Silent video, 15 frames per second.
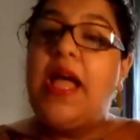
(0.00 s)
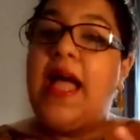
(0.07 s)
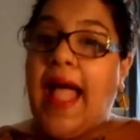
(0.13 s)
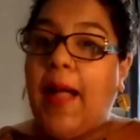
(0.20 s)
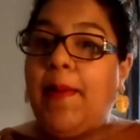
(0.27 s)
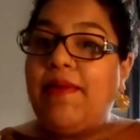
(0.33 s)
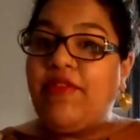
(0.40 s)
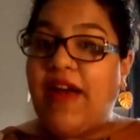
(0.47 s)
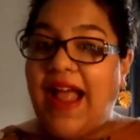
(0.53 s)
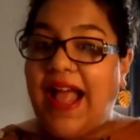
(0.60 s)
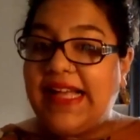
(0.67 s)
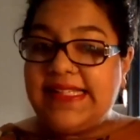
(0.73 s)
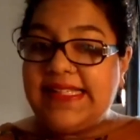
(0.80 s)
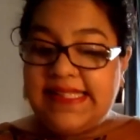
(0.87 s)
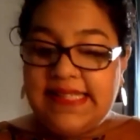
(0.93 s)
However,
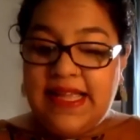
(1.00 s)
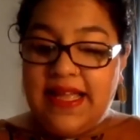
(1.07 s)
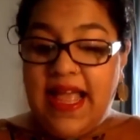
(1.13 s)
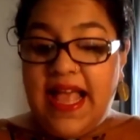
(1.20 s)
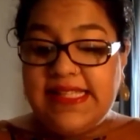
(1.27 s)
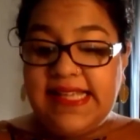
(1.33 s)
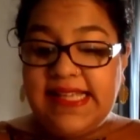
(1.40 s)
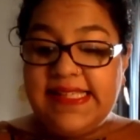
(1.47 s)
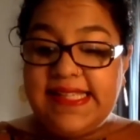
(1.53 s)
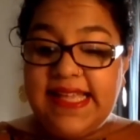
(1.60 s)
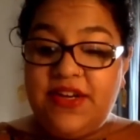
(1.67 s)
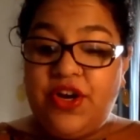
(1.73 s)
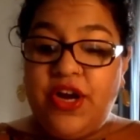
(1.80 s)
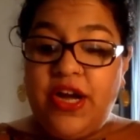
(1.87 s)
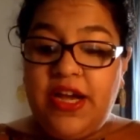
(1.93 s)
as I
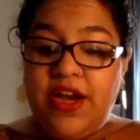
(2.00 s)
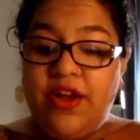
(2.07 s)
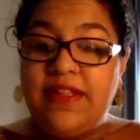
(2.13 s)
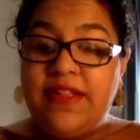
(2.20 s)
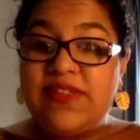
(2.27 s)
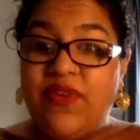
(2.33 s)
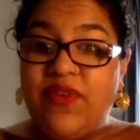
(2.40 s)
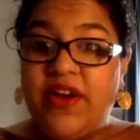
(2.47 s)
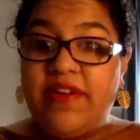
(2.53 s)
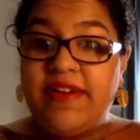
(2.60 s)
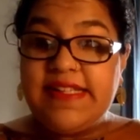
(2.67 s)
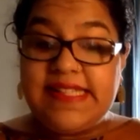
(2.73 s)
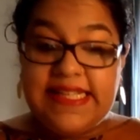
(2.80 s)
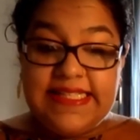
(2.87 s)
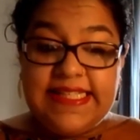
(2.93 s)
said earlier, this figure
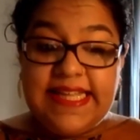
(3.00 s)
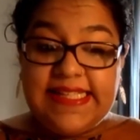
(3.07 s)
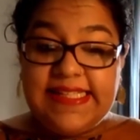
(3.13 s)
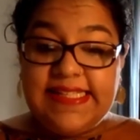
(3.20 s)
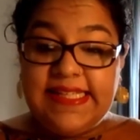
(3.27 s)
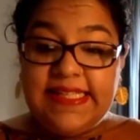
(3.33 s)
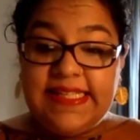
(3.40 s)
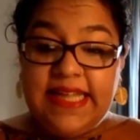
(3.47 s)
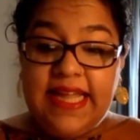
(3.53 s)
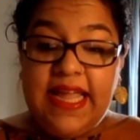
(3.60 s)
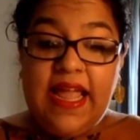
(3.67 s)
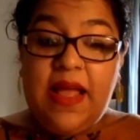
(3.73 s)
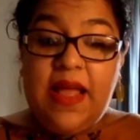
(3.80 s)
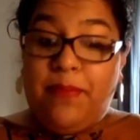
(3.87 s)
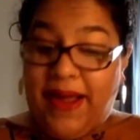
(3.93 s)
is contested
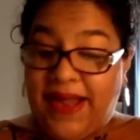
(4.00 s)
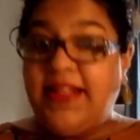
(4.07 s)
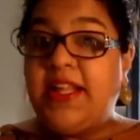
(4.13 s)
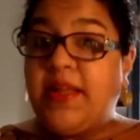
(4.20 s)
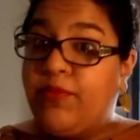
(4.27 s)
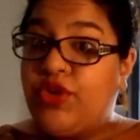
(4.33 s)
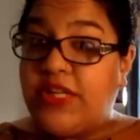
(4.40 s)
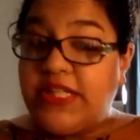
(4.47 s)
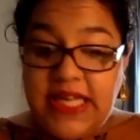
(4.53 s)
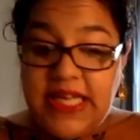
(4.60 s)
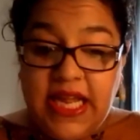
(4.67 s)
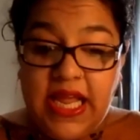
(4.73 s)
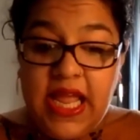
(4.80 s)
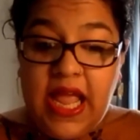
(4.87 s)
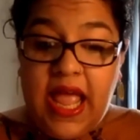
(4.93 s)
by the
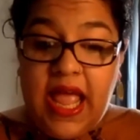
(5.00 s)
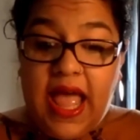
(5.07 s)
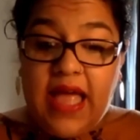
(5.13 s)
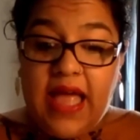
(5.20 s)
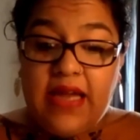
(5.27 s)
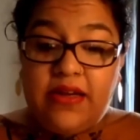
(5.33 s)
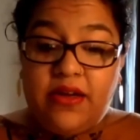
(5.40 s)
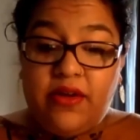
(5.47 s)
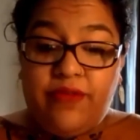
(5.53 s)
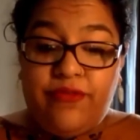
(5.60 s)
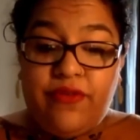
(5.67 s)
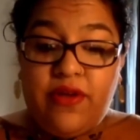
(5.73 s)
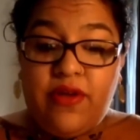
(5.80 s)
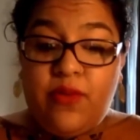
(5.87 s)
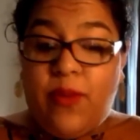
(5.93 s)
community. And
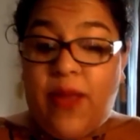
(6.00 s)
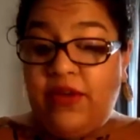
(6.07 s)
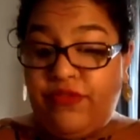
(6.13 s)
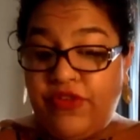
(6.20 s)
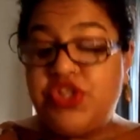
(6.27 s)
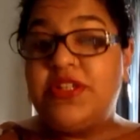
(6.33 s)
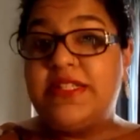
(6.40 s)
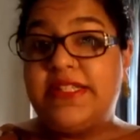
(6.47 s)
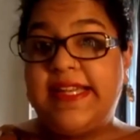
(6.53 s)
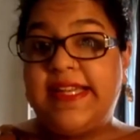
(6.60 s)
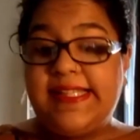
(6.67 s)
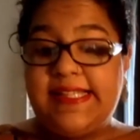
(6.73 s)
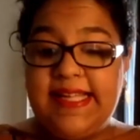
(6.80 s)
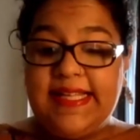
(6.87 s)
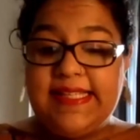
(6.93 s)
while official
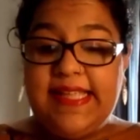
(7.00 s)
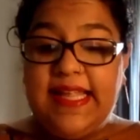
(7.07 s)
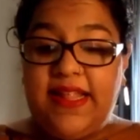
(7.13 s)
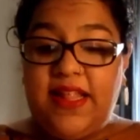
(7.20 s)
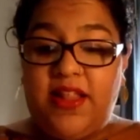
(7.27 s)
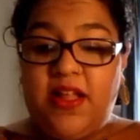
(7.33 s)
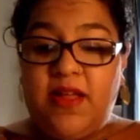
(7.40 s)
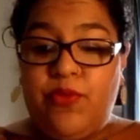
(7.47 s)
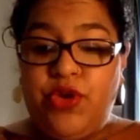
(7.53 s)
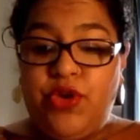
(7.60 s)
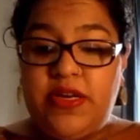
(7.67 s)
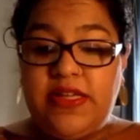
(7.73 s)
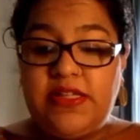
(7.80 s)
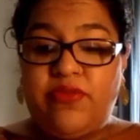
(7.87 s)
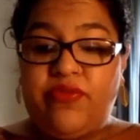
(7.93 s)
statistics say that the
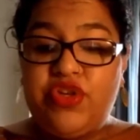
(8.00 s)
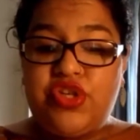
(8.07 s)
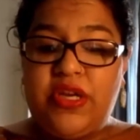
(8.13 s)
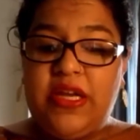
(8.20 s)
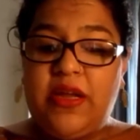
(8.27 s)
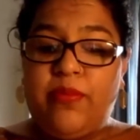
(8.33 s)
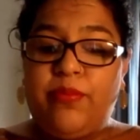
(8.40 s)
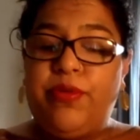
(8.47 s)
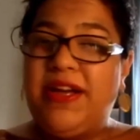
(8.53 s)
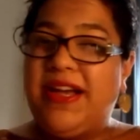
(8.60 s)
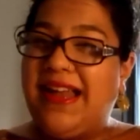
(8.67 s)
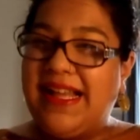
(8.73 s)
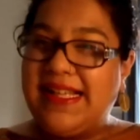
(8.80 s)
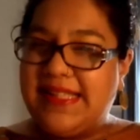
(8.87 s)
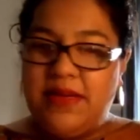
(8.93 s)
community is officially numbered at
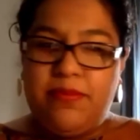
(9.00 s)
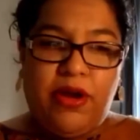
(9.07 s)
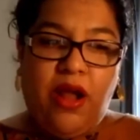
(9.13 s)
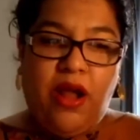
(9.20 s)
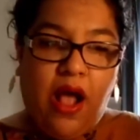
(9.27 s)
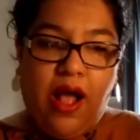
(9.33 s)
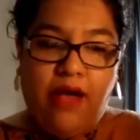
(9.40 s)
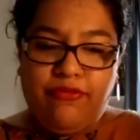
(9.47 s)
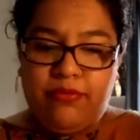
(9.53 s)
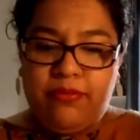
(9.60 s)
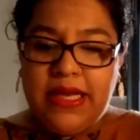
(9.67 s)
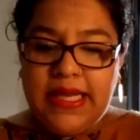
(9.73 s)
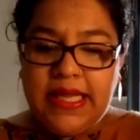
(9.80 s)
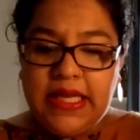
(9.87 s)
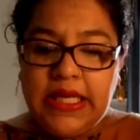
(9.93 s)
less than about
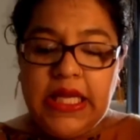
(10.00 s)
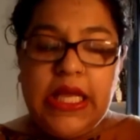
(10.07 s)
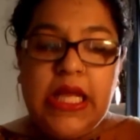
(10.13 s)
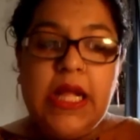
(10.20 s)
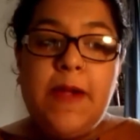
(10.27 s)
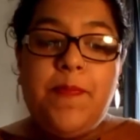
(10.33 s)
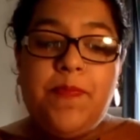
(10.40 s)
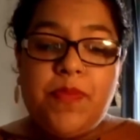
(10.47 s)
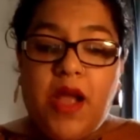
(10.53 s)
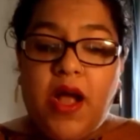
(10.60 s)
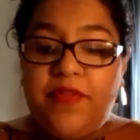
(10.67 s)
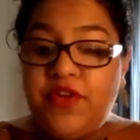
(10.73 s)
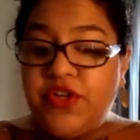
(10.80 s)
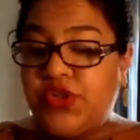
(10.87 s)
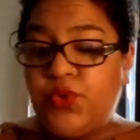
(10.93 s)
500,000,
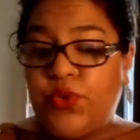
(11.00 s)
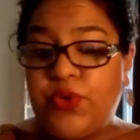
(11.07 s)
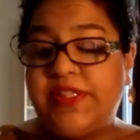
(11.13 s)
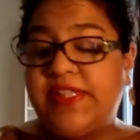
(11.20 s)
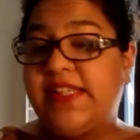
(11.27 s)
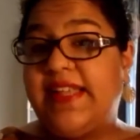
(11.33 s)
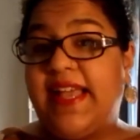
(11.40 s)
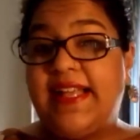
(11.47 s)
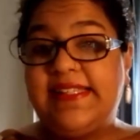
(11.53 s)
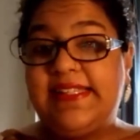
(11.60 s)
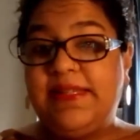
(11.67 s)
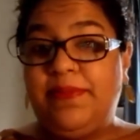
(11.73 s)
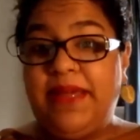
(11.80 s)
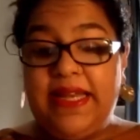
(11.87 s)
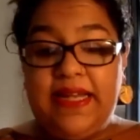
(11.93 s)
other sources
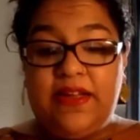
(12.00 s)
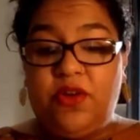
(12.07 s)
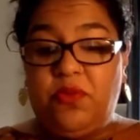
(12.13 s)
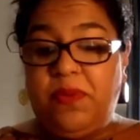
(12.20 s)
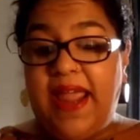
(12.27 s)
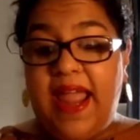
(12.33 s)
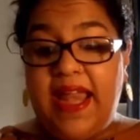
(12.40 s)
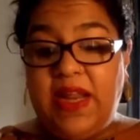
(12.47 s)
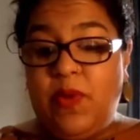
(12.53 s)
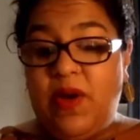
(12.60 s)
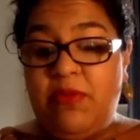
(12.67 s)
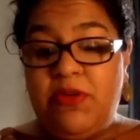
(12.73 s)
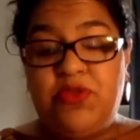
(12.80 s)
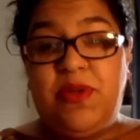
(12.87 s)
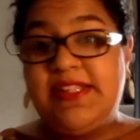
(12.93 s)
estimate it could be
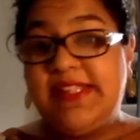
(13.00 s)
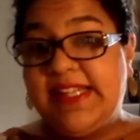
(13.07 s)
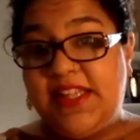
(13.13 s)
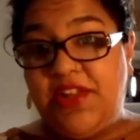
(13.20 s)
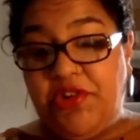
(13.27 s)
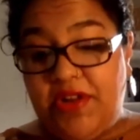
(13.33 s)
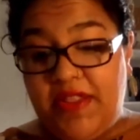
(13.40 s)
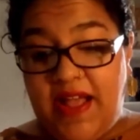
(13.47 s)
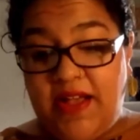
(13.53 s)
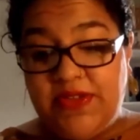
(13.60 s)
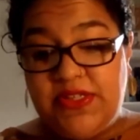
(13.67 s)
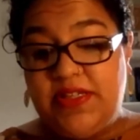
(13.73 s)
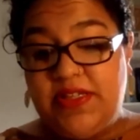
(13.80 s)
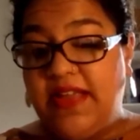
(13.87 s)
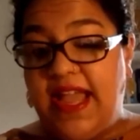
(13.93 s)
anywhere between
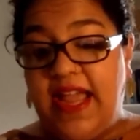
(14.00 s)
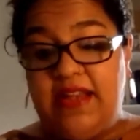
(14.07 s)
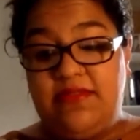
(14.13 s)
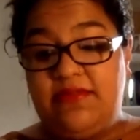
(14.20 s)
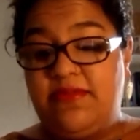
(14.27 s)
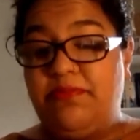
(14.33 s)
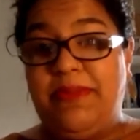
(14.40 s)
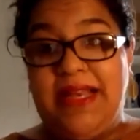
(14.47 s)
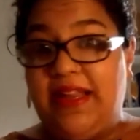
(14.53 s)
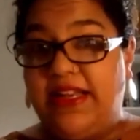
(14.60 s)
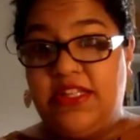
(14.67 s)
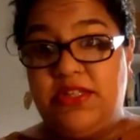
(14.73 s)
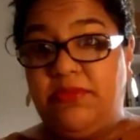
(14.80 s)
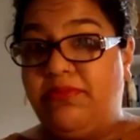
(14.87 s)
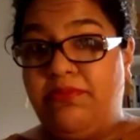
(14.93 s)
600,000 and
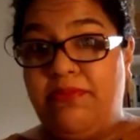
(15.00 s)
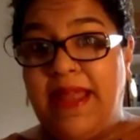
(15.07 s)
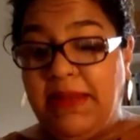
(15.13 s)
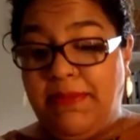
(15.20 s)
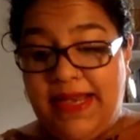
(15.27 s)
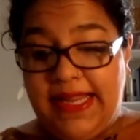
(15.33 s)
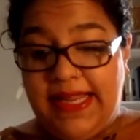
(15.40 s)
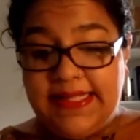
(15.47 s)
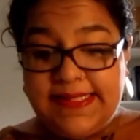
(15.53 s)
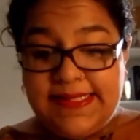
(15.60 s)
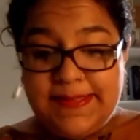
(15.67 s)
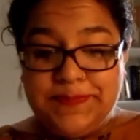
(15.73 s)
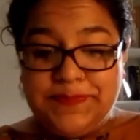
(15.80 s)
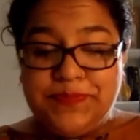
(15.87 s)
into many millions.